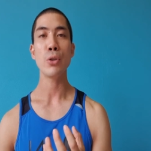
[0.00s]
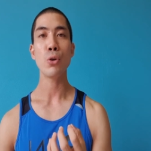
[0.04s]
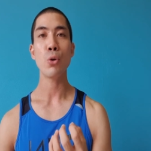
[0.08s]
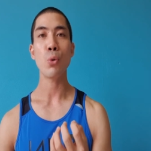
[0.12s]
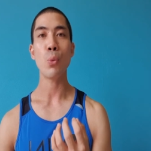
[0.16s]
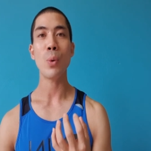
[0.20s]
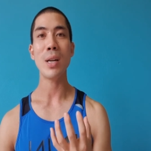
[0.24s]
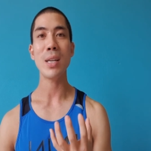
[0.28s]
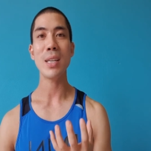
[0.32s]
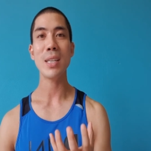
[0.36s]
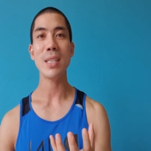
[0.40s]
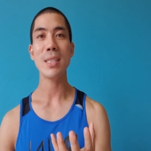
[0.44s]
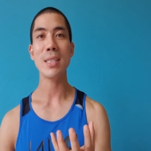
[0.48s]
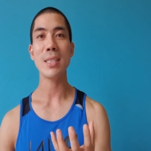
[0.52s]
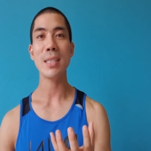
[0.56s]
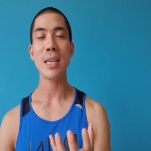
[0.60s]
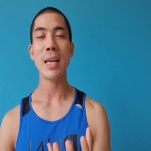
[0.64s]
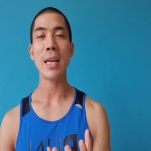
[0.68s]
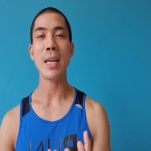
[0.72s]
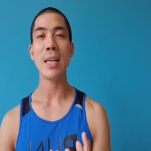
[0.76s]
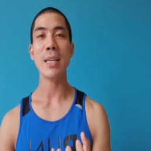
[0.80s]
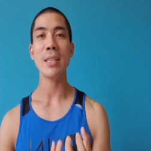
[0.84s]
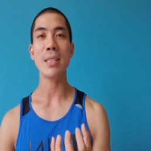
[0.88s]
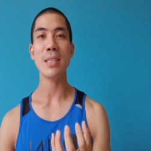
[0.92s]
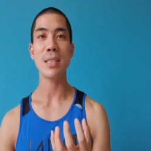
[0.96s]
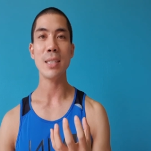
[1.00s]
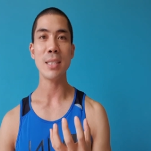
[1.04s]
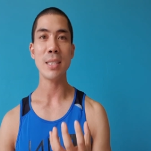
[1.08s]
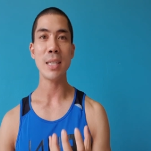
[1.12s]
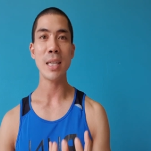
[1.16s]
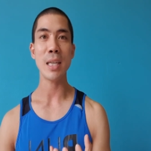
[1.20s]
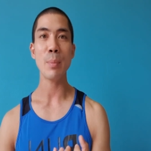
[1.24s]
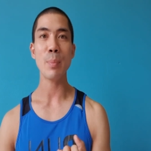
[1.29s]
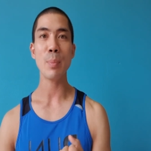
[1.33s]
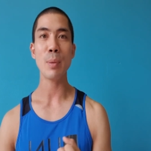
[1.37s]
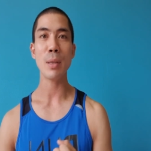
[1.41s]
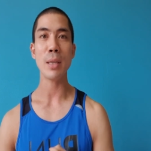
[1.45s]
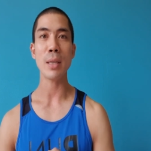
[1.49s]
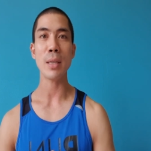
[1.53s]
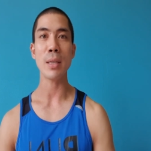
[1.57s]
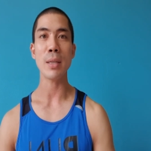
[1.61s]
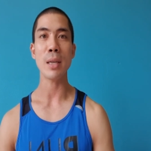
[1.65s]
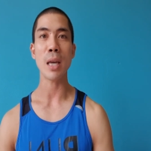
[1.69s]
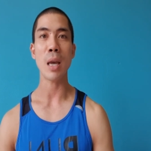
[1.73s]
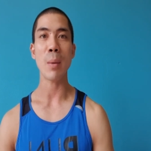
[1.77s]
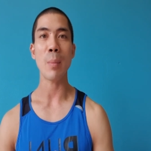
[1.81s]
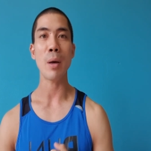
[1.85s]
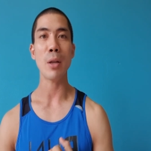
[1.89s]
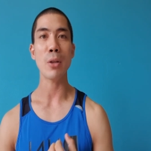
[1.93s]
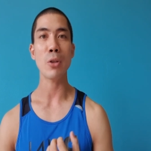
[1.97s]
to understand
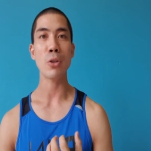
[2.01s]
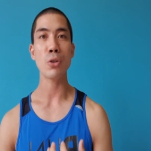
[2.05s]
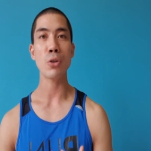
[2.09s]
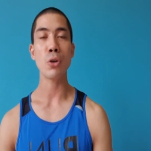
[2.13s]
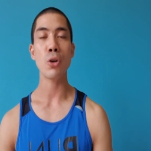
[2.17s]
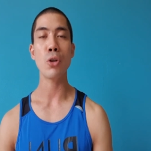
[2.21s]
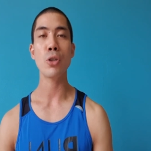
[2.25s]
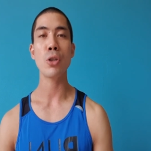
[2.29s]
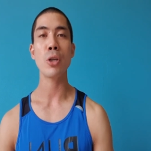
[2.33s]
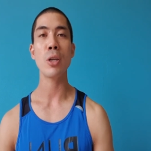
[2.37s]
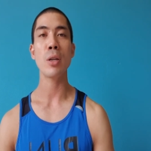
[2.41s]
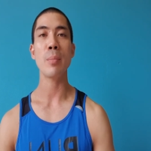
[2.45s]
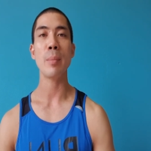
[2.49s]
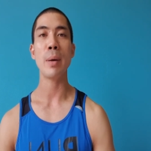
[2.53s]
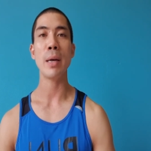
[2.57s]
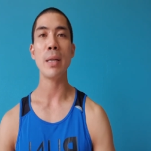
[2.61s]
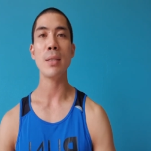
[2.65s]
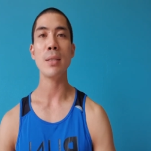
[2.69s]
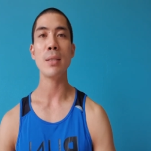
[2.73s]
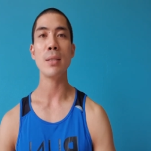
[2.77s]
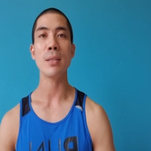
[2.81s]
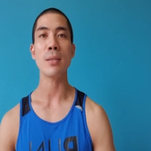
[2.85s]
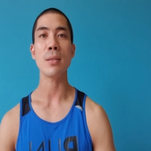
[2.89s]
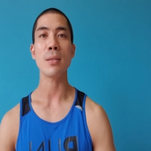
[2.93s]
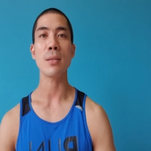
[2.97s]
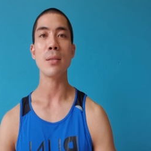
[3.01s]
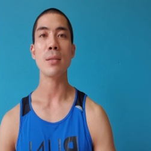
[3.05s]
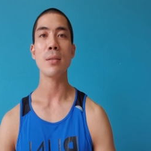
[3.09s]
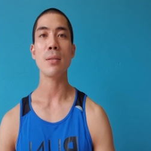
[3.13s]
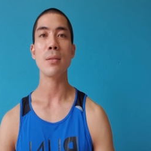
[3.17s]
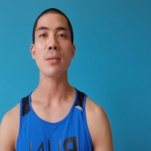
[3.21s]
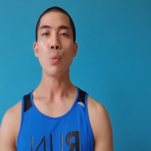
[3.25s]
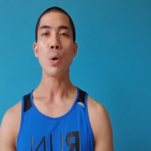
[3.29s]
deeply about certain matters.